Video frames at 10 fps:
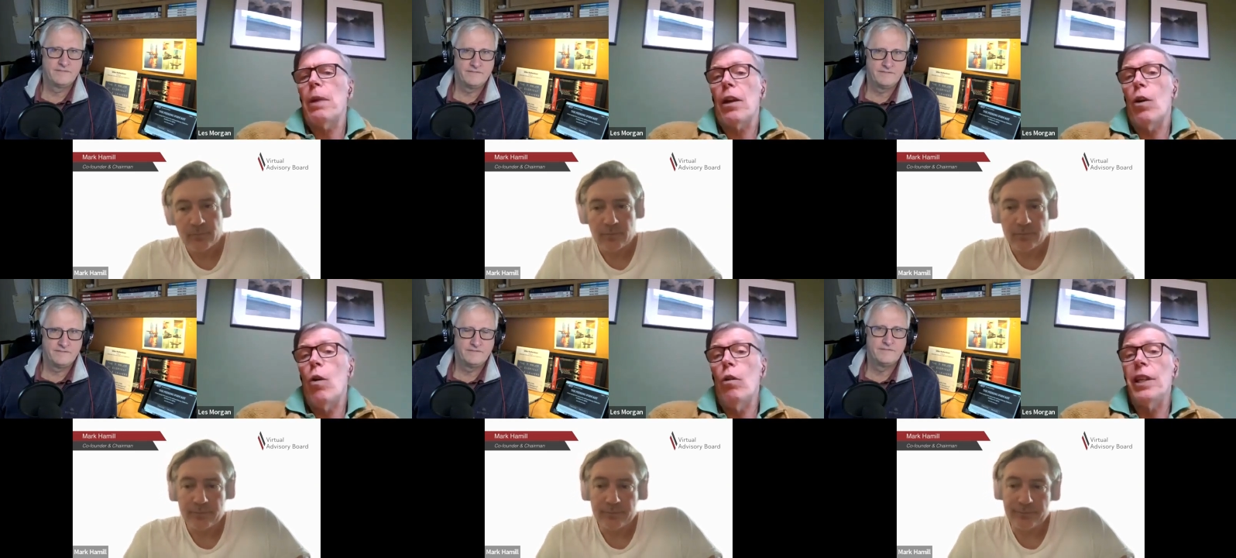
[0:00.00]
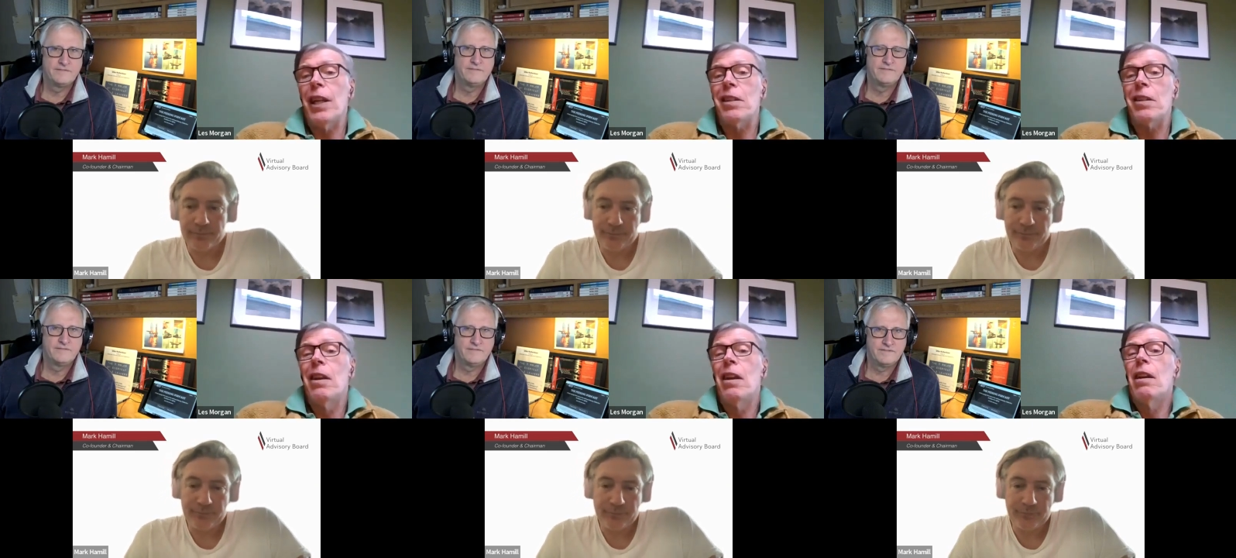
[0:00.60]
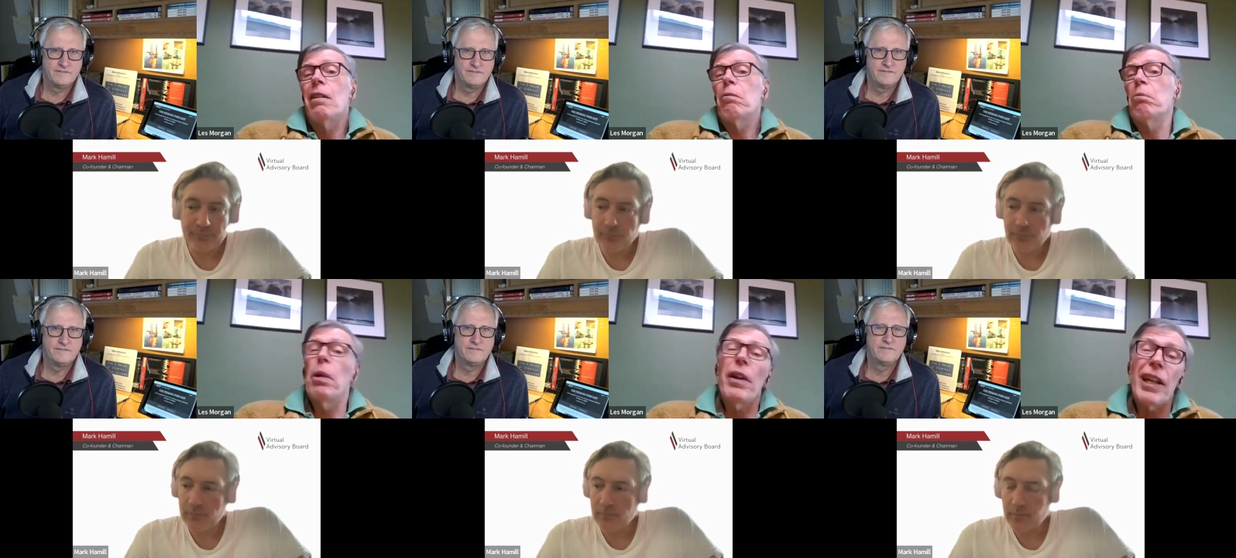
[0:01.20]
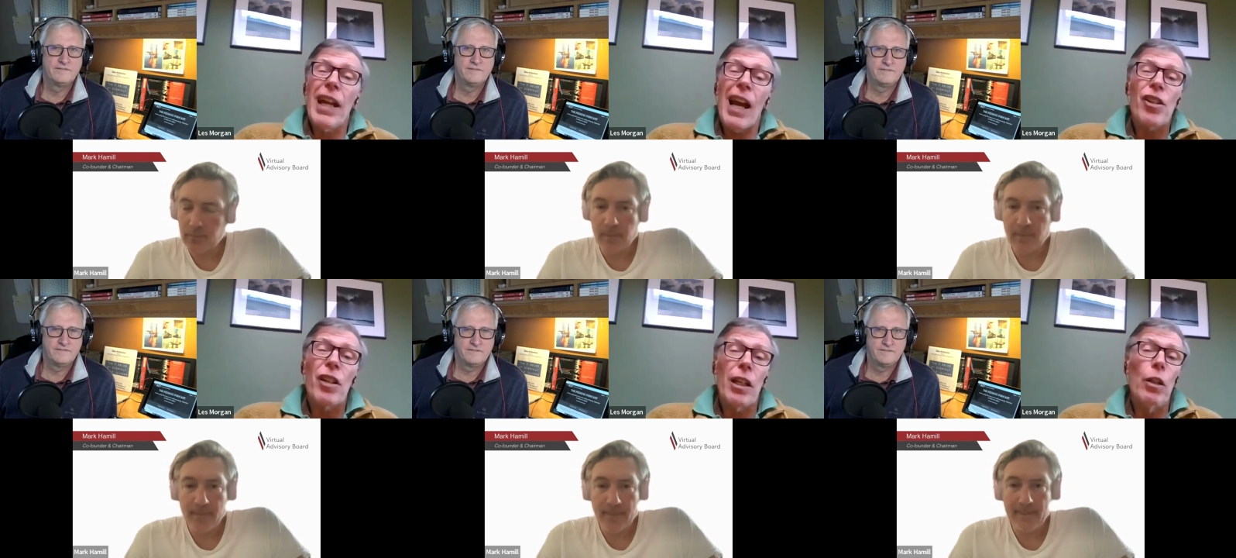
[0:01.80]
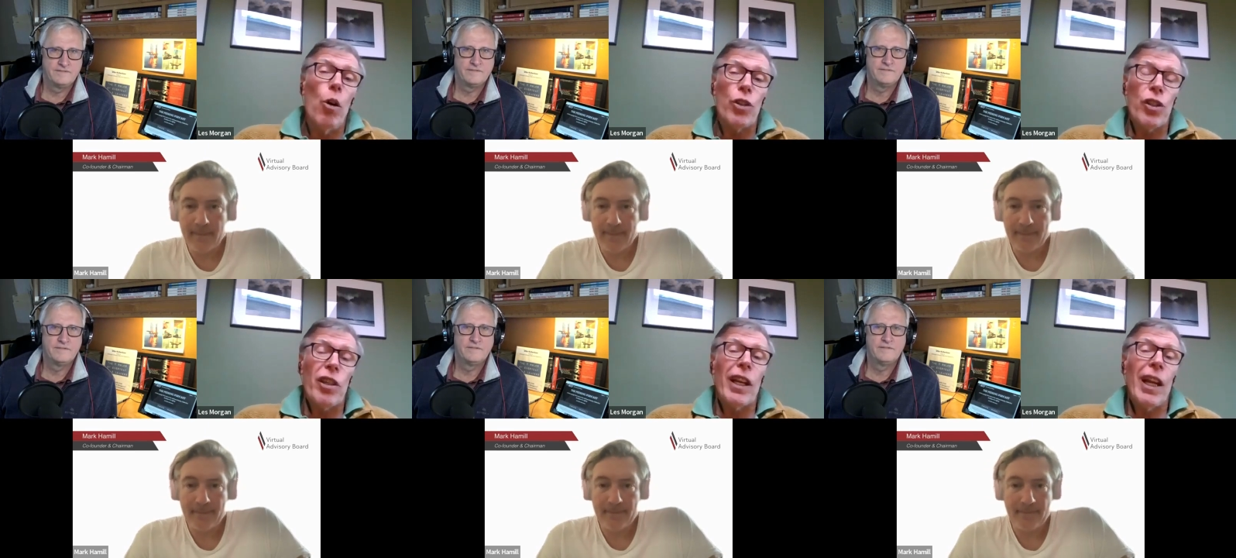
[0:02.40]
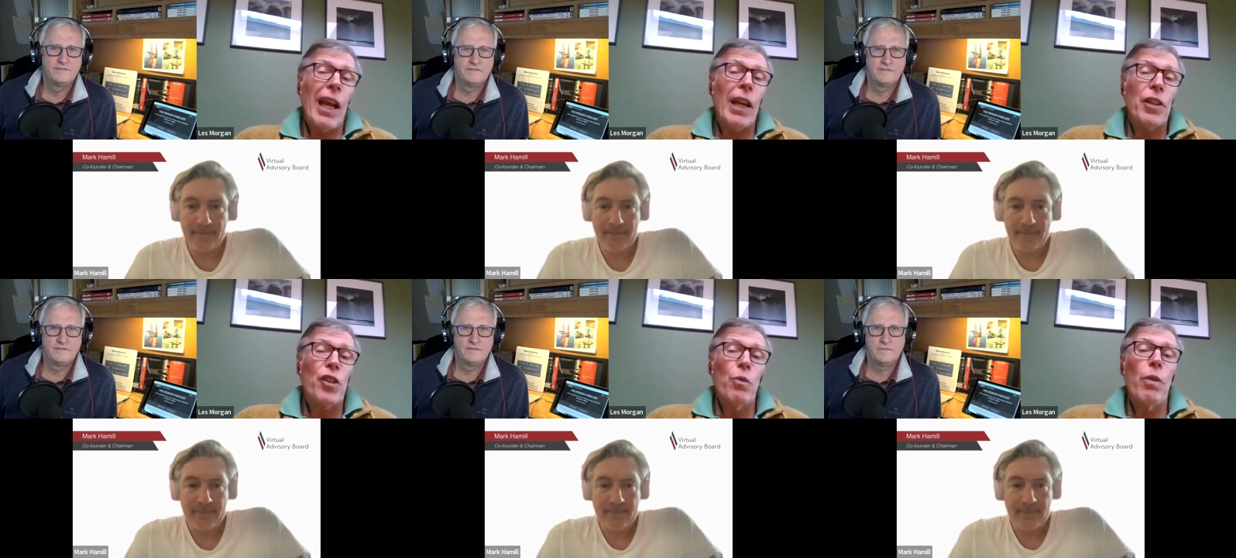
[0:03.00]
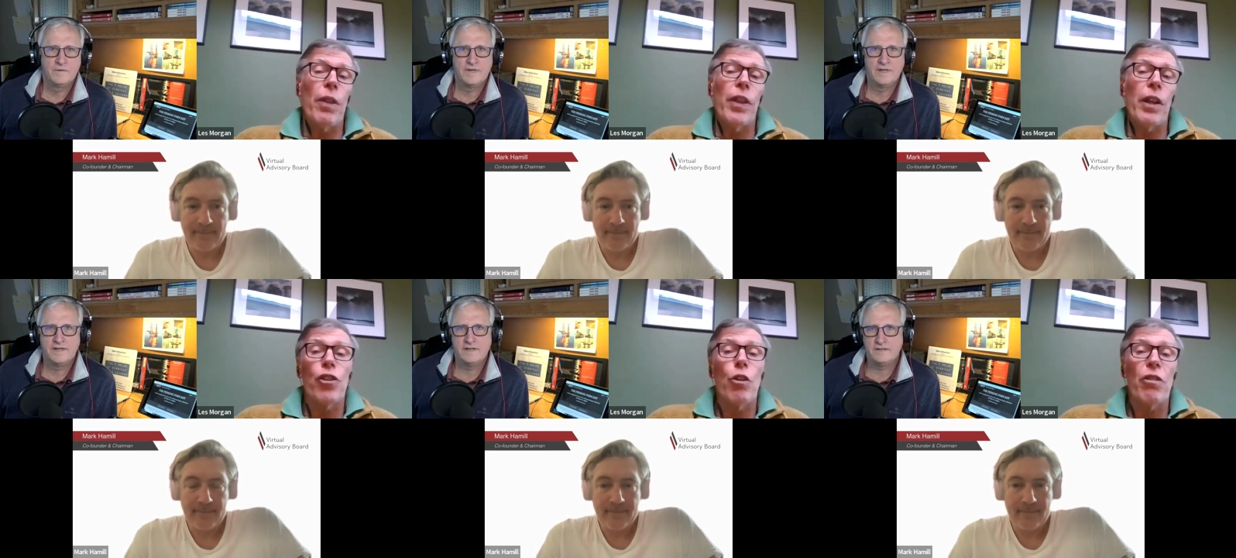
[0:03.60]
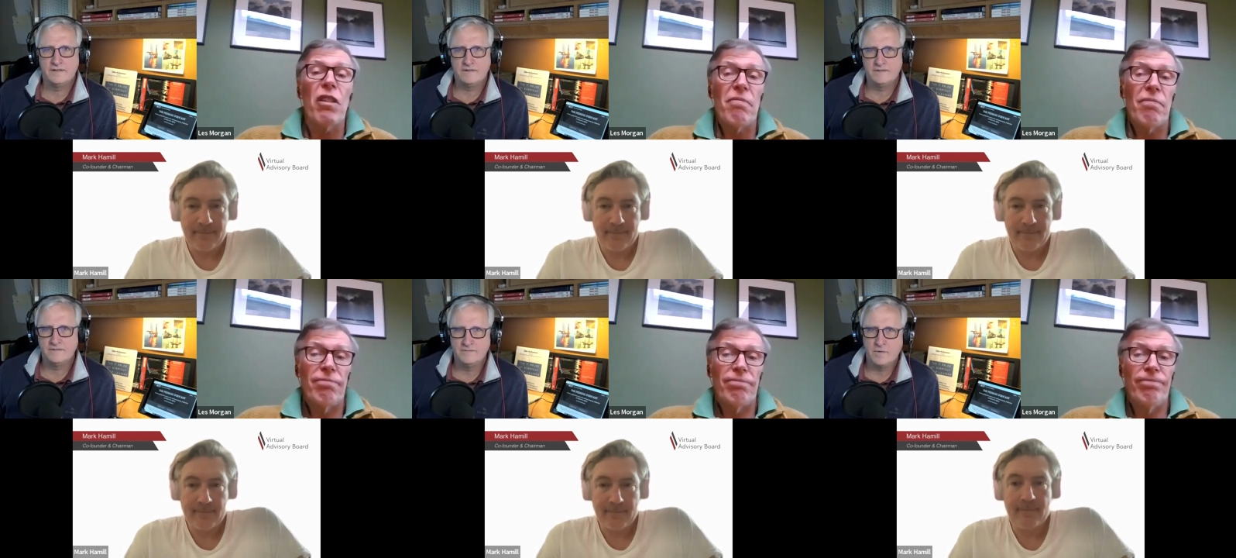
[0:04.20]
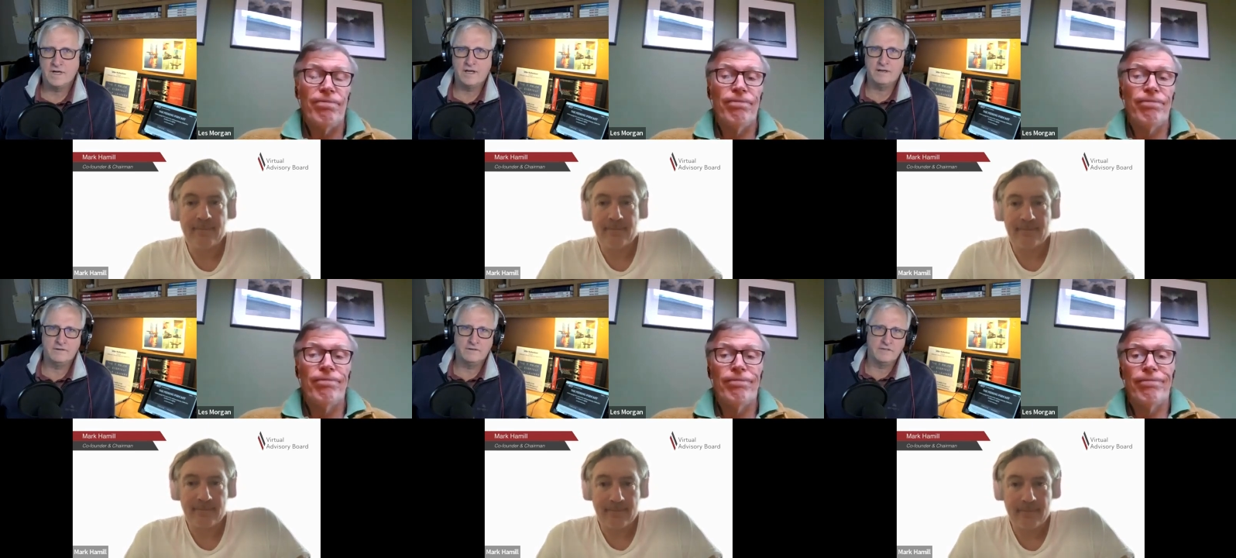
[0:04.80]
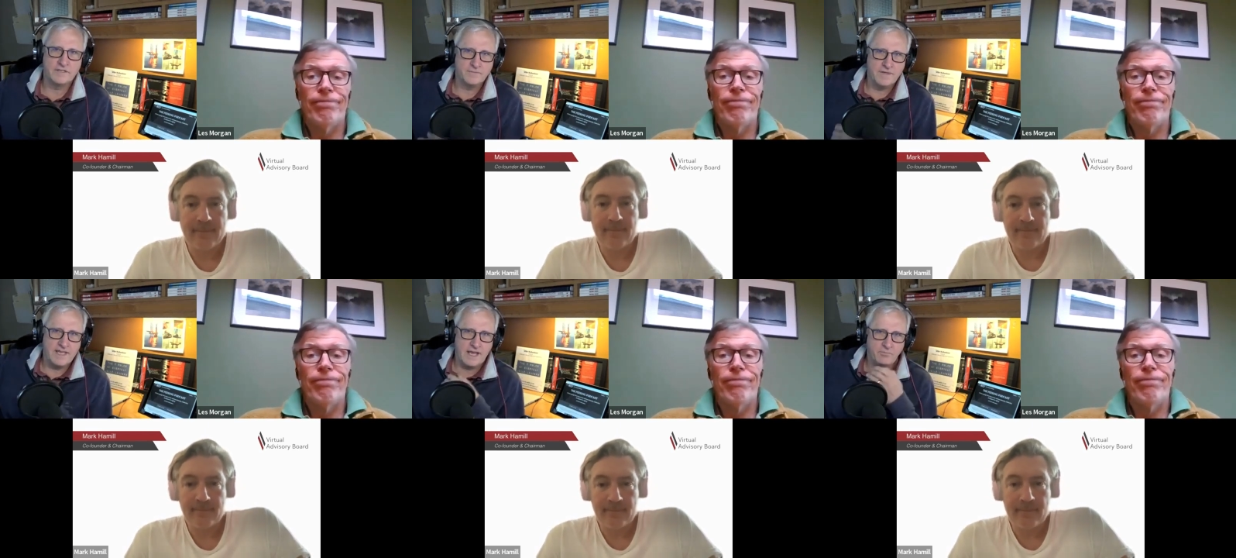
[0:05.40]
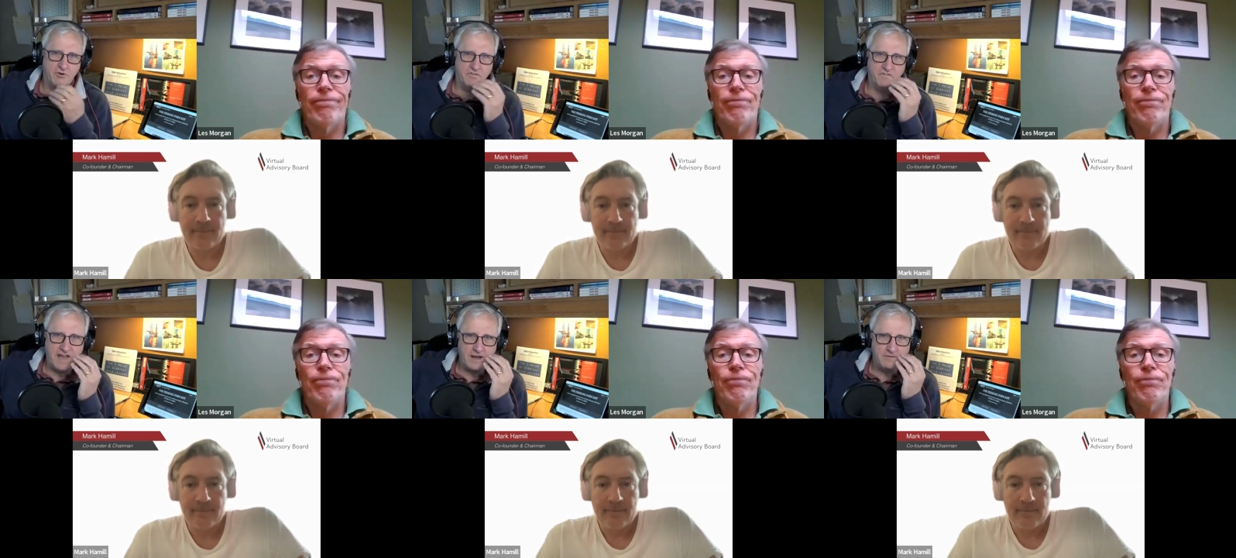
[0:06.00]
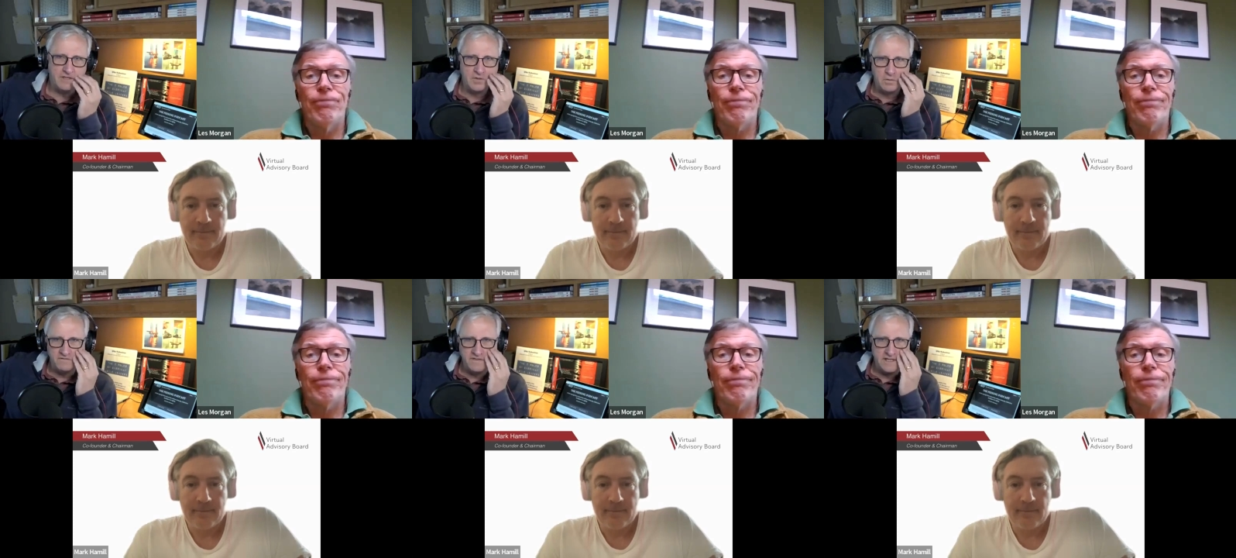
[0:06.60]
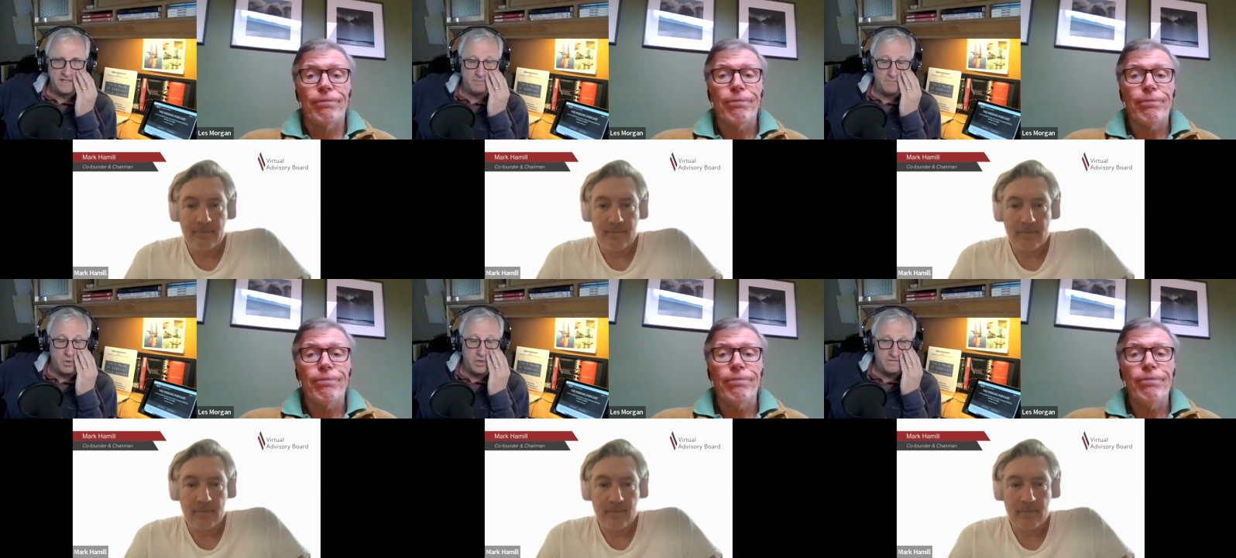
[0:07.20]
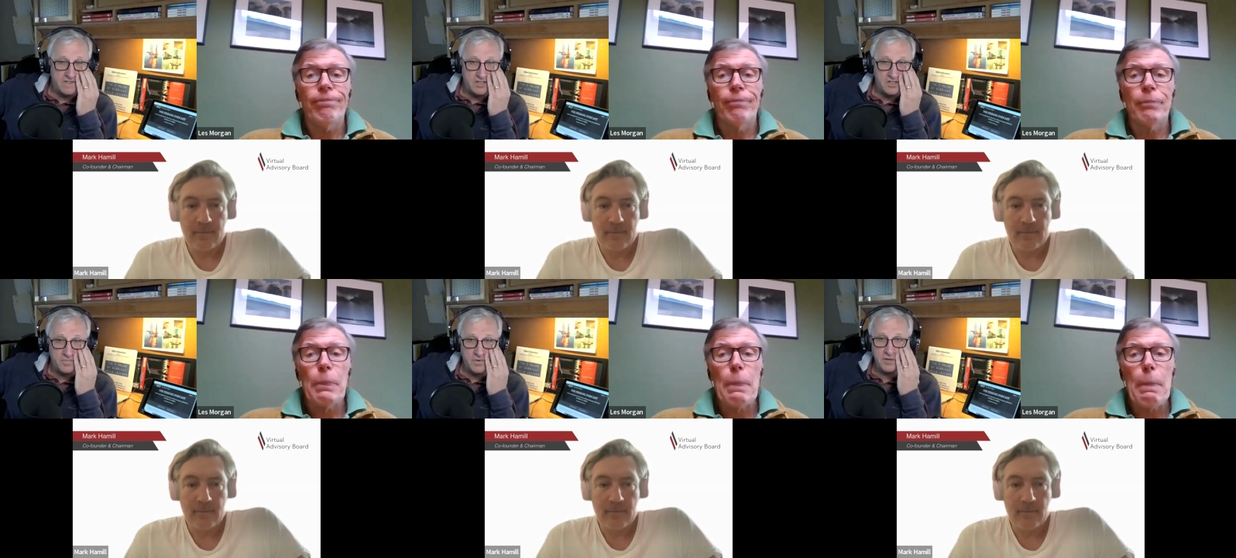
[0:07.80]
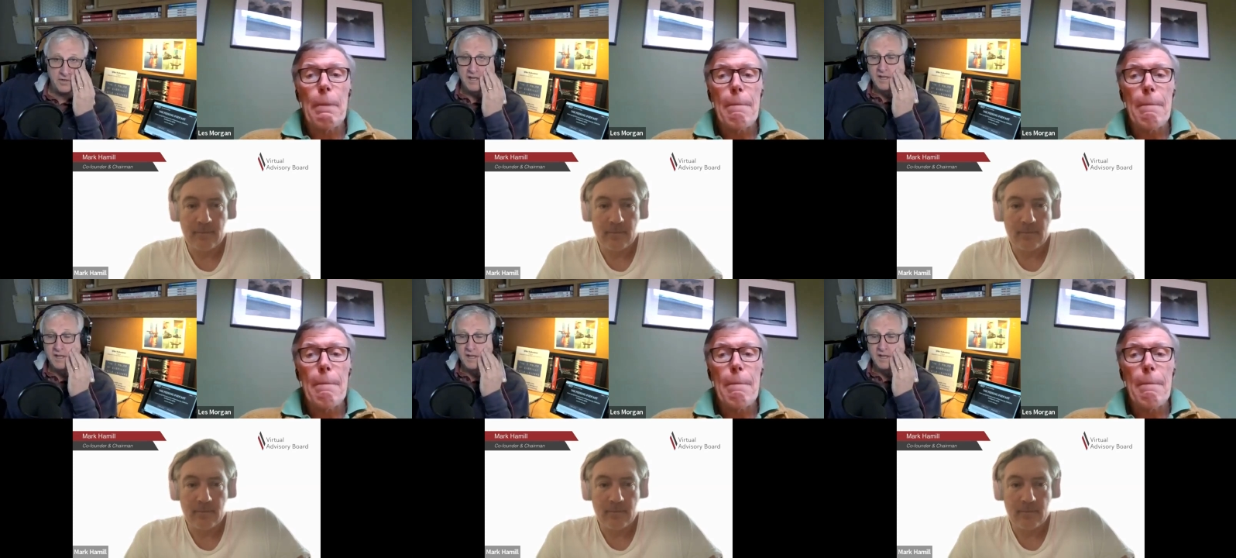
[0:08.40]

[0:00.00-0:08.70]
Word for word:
Speaker 1: better holidays, but they'd actually lost the connection with wow. their children.
Speaker 2: Wow, goodness me, how profound is all of this? And boy, you've touched upon